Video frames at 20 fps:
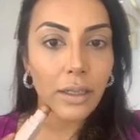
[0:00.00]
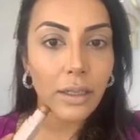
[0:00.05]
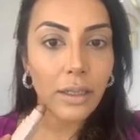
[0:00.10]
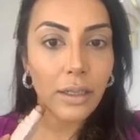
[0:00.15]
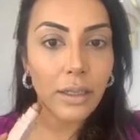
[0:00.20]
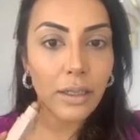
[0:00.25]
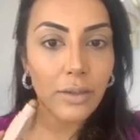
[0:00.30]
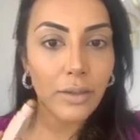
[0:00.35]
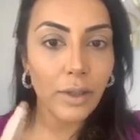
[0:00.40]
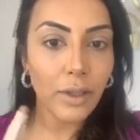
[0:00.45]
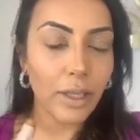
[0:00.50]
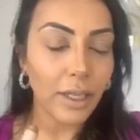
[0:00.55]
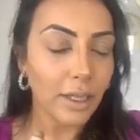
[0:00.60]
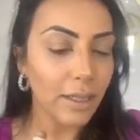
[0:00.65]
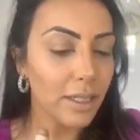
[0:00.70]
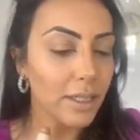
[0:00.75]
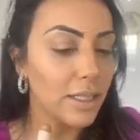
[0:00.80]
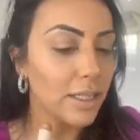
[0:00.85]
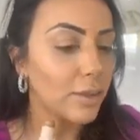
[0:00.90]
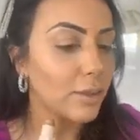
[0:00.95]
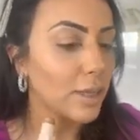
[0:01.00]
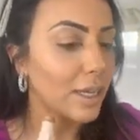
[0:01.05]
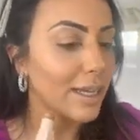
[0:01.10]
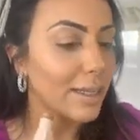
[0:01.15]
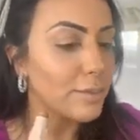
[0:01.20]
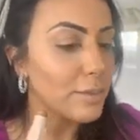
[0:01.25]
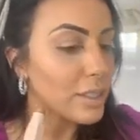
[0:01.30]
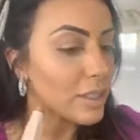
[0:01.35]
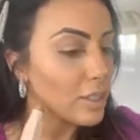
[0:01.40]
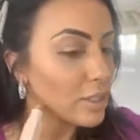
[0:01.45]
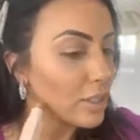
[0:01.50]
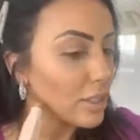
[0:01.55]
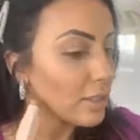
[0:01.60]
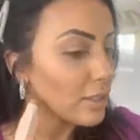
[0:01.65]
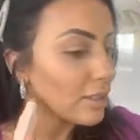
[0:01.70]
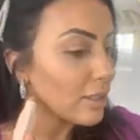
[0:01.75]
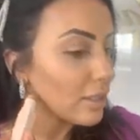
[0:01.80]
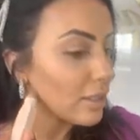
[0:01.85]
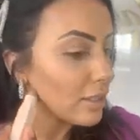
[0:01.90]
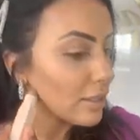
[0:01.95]
I've got like these little hamster cheeks
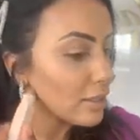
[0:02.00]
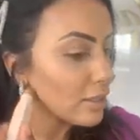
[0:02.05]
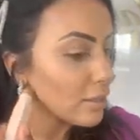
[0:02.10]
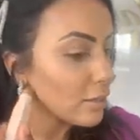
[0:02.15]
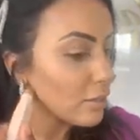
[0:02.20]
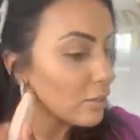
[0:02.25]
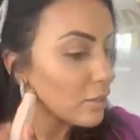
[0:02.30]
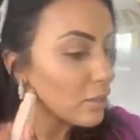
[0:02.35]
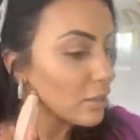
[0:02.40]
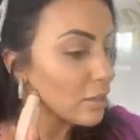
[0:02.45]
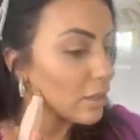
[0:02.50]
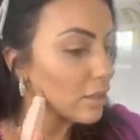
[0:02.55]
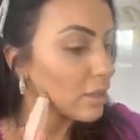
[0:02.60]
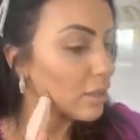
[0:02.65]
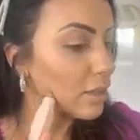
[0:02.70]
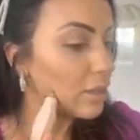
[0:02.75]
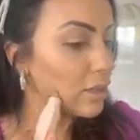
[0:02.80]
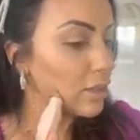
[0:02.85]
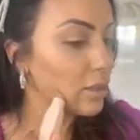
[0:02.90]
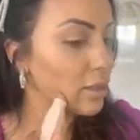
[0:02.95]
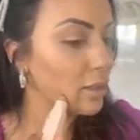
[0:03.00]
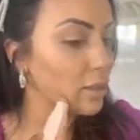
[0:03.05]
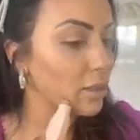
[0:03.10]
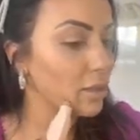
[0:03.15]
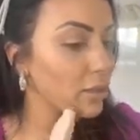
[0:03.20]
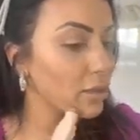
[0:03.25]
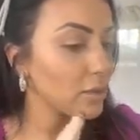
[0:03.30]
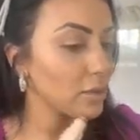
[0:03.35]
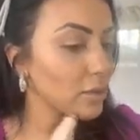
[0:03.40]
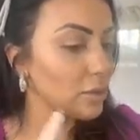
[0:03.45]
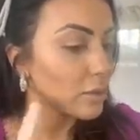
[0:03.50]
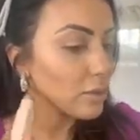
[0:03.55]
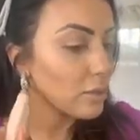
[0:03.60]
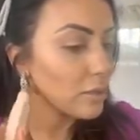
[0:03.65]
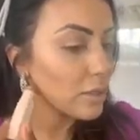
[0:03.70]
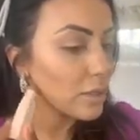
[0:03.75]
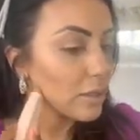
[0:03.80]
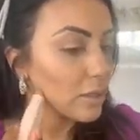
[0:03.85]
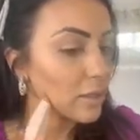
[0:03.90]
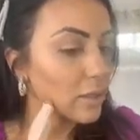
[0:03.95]
here. So I'm just gonna
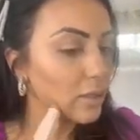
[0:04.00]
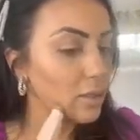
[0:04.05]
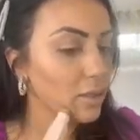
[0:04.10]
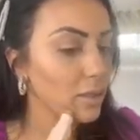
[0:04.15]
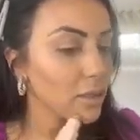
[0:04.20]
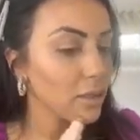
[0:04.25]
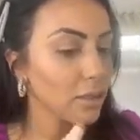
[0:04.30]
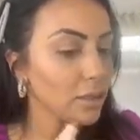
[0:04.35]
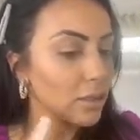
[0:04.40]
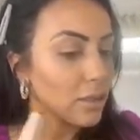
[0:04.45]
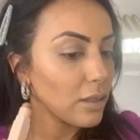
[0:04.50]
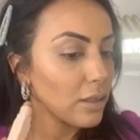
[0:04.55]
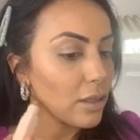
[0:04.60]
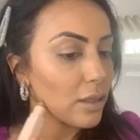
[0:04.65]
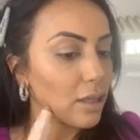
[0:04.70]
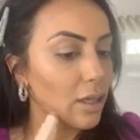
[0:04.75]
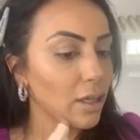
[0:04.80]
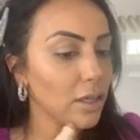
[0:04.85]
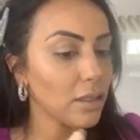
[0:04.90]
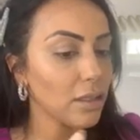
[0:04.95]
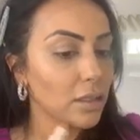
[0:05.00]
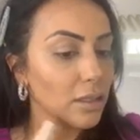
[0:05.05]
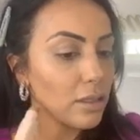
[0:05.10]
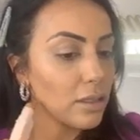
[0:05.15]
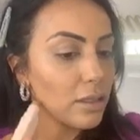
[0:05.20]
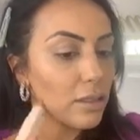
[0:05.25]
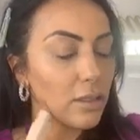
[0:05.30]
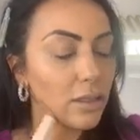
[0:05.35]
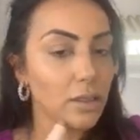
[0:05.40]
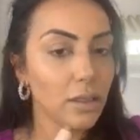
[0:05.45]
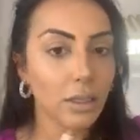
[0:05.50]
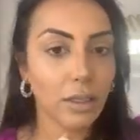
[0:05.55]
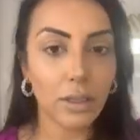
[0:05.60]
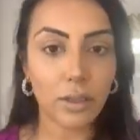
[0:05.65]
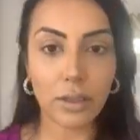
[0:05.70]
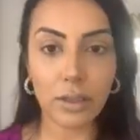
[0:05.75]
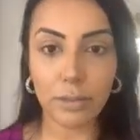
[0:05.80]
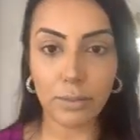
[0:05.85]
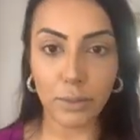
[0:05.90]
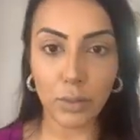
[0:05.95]
contouring that so it
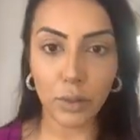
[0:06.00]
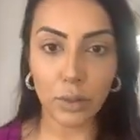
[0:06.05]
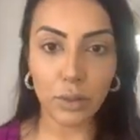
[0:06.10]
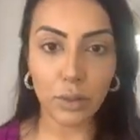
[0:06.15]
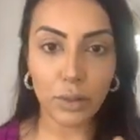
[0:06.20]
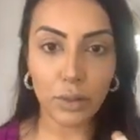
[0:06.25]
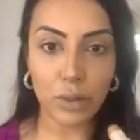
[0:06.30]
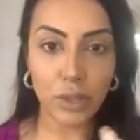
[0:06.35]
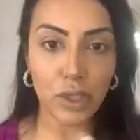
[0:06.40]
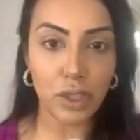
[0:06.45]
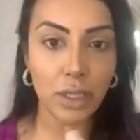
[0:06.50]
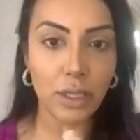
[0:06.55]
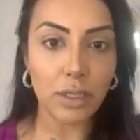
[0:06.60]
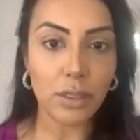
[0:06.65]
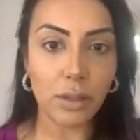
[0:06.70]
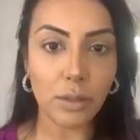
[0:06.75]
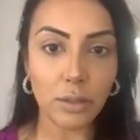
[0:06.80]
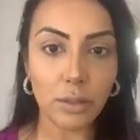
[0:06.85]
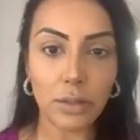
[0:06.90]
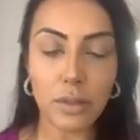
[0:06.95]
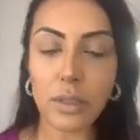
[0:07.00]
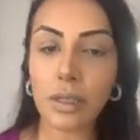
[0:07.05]
looks more chiseled.